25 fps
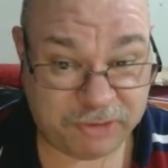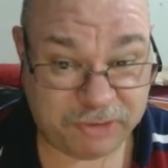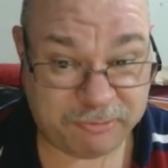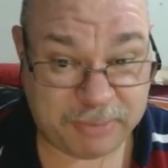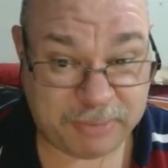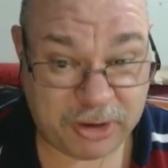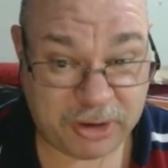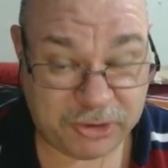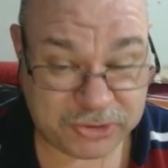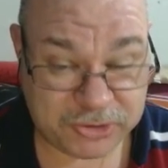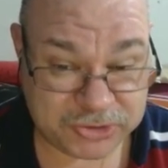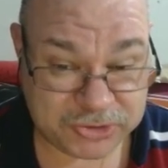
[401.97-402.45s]

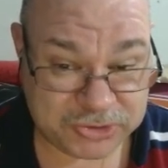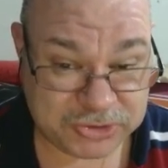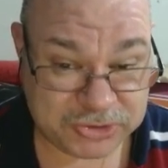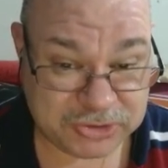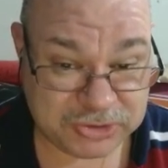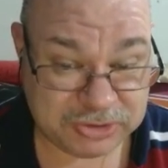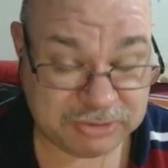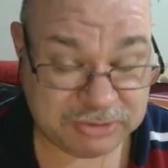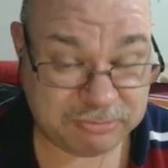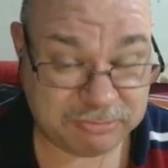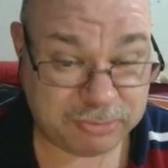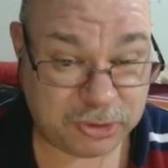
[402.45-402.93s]

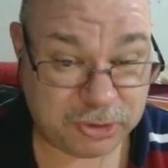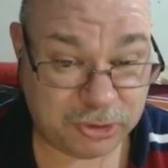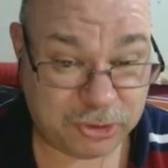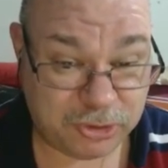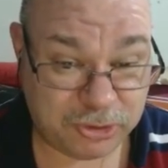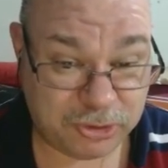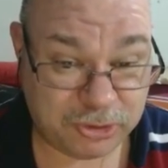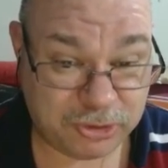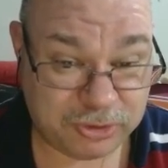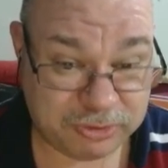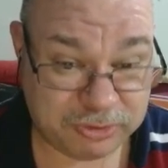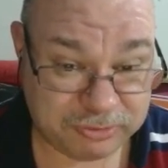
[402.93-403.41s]
bonus
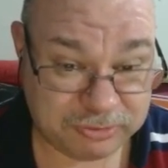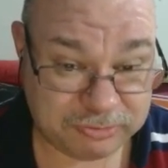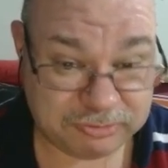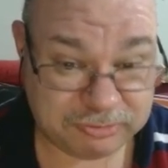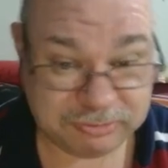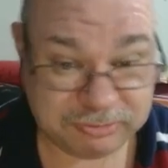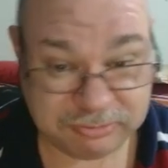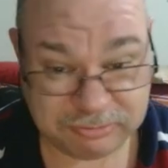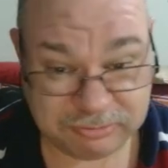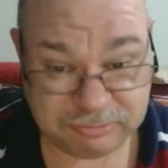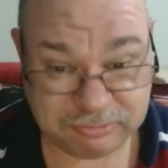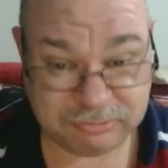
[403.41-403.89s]
per
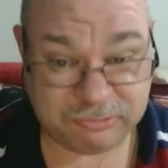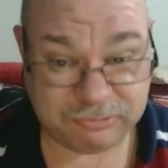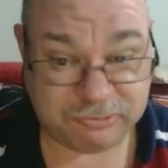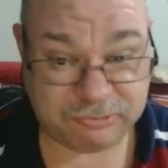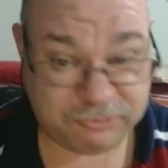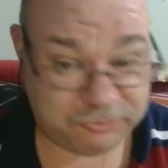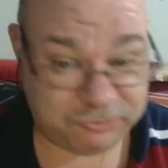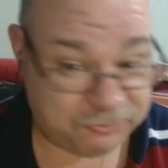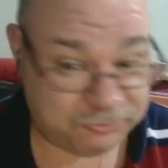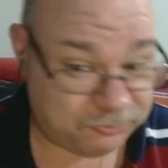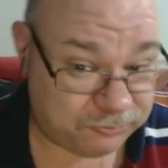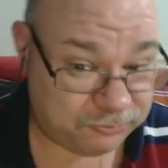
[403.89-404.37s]

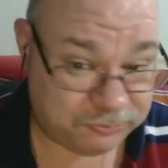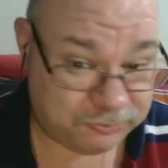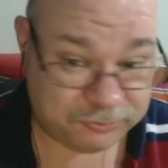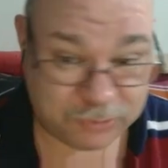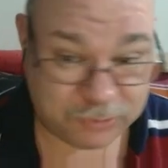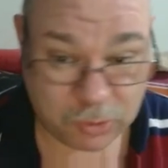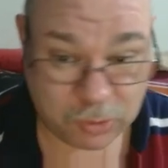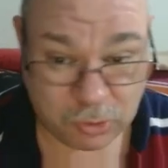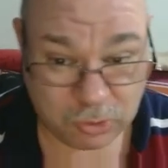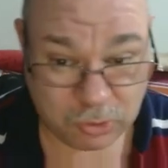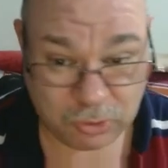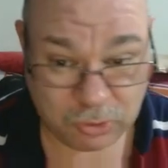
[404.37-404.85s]

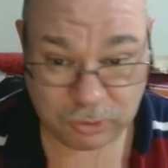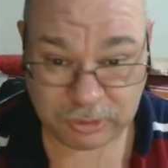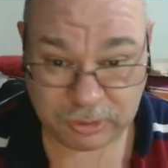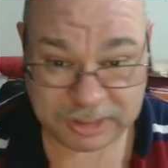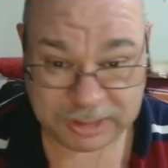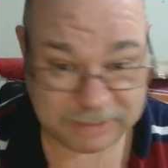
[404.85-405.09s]
4